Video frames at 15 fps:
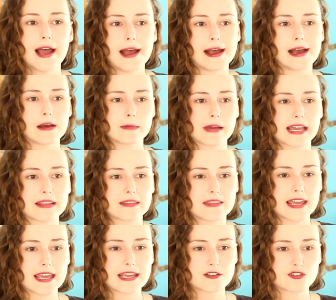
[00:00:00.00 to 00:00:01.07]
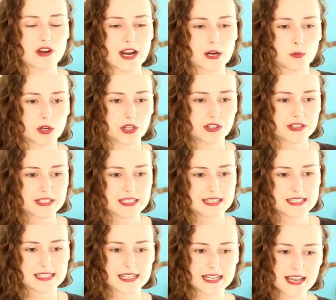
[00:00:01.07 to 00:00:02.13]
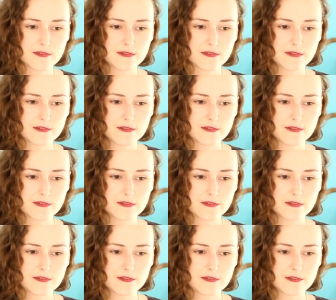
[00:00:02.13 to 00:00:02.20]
And they try to wander into the city.